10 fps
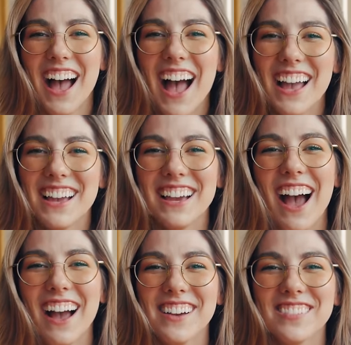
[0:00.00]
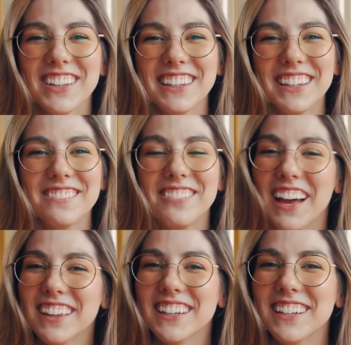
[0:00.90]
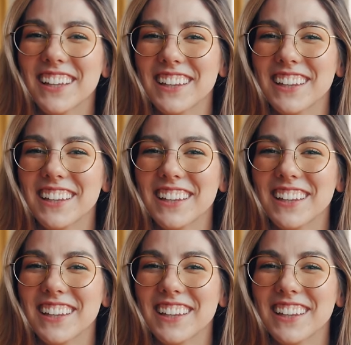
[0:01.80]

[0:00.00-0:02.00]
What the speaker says: Hi, I'm Lillian Fallon,